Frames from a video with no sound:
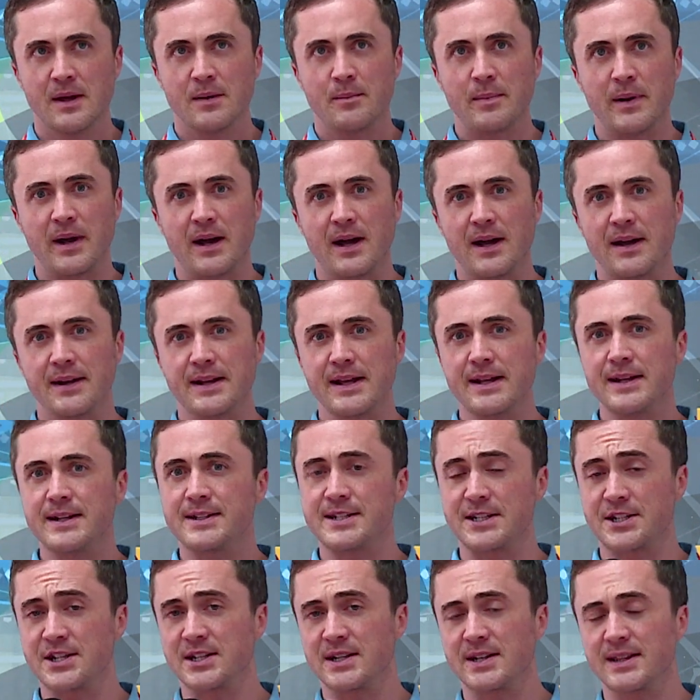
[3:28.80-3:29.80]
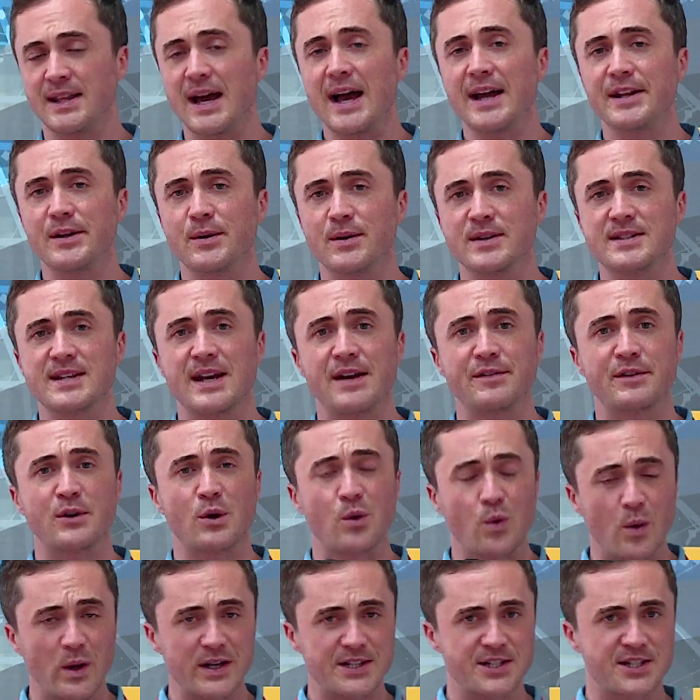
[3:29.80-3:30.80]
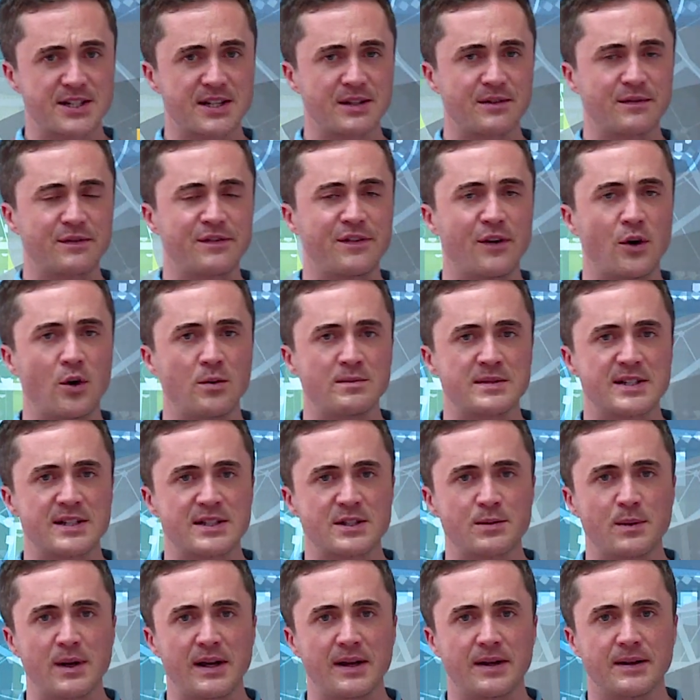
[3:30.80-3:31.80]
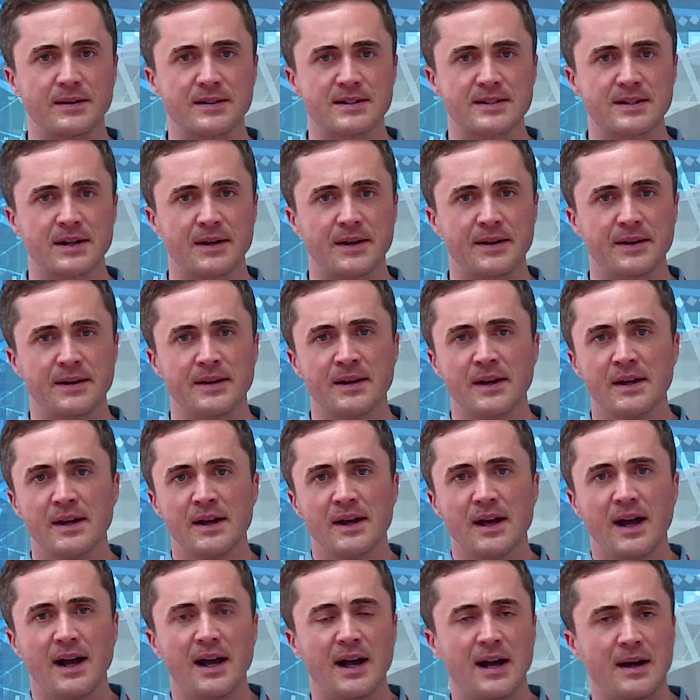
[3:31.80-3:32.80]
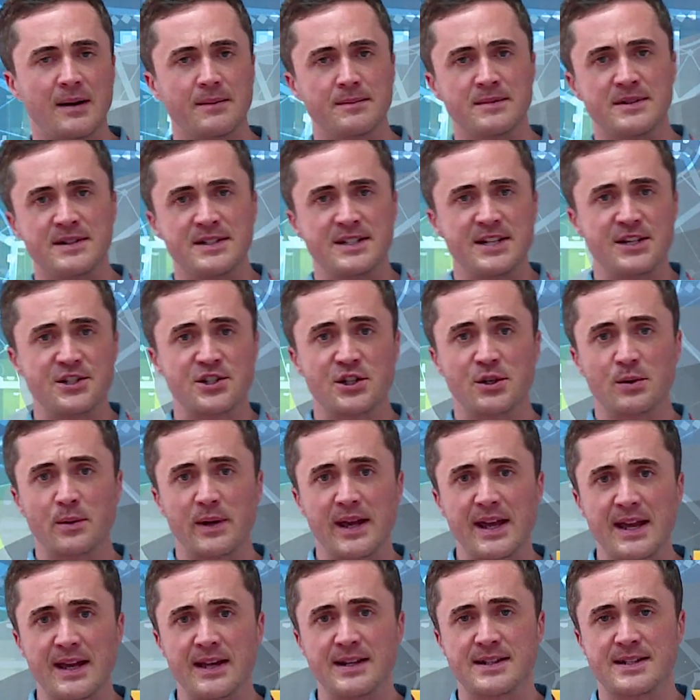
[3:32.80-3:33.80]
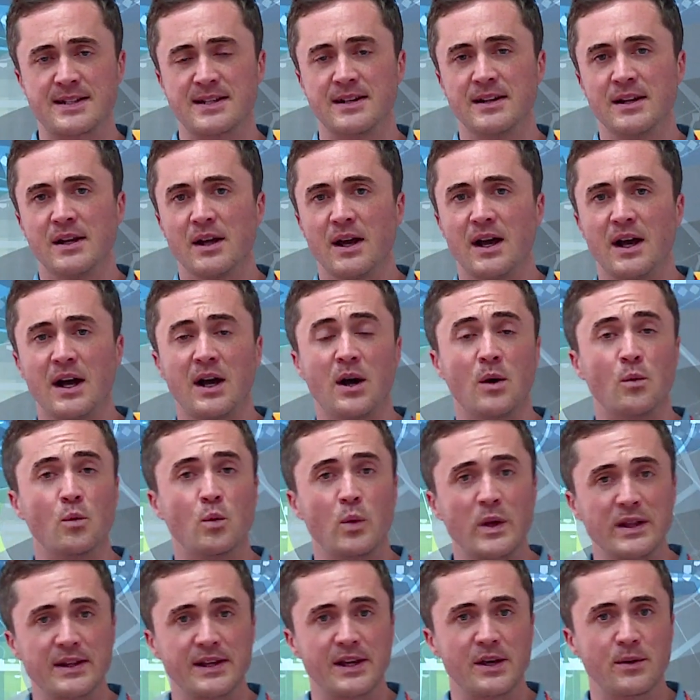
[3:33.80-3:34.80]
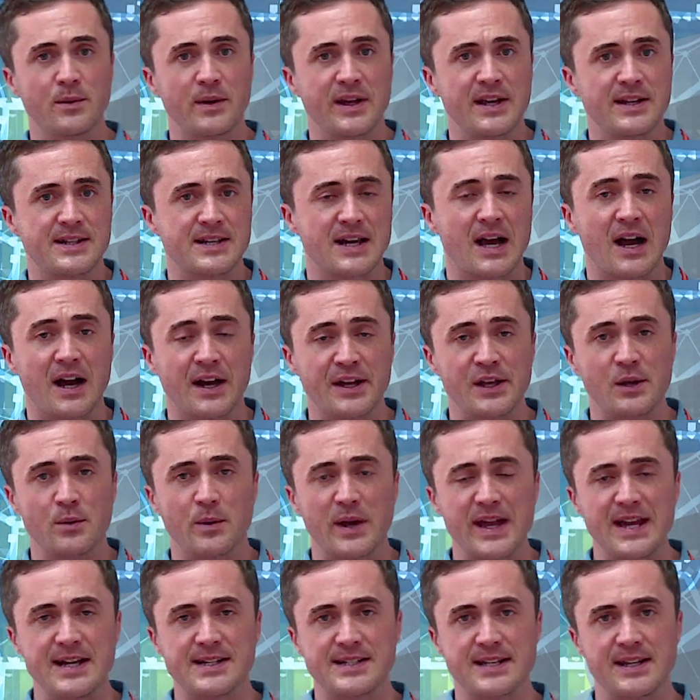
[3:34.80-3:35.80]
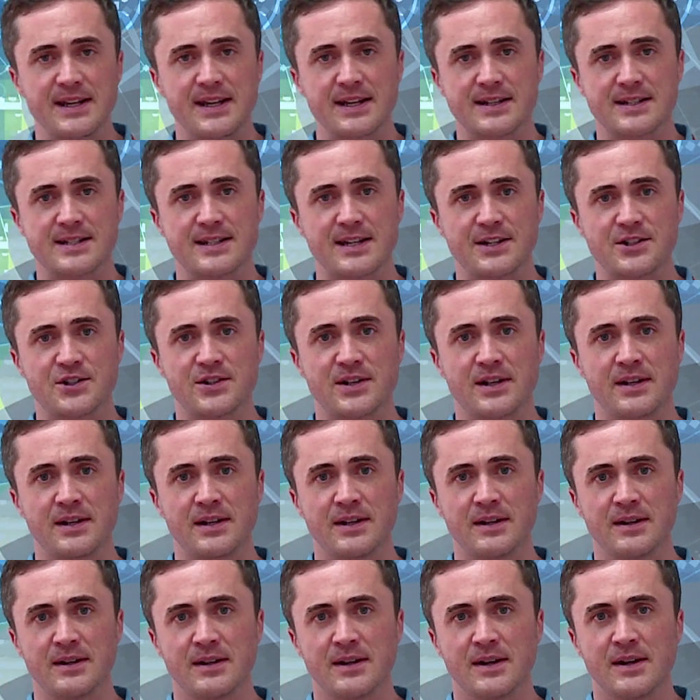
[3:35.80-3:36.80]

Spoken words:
But in addition to that, you also have question forms as well. So did you eat, will you eat, are you eating, etc.